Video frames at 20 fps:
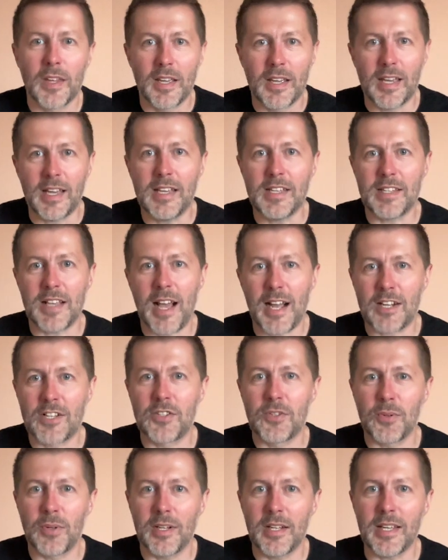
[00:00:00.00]
is
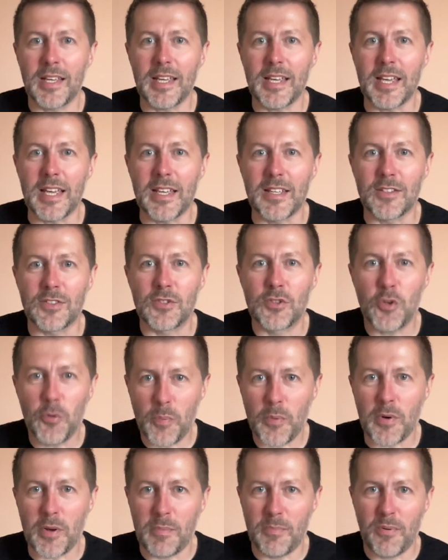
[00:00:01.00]
actually
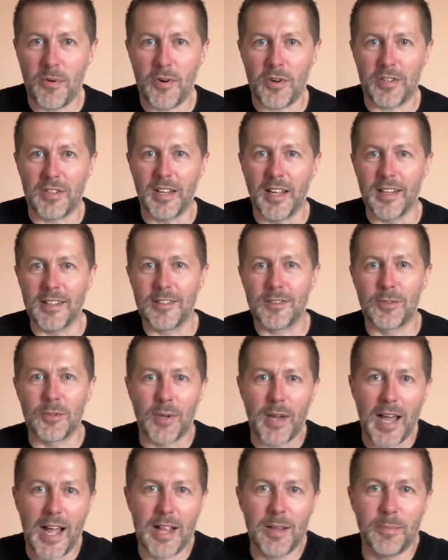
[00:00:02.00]
super important to
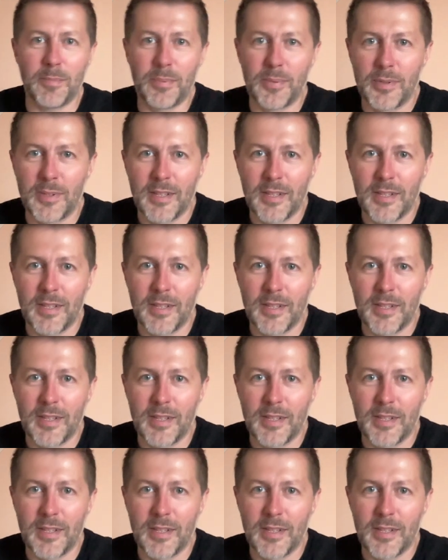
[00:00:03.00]
help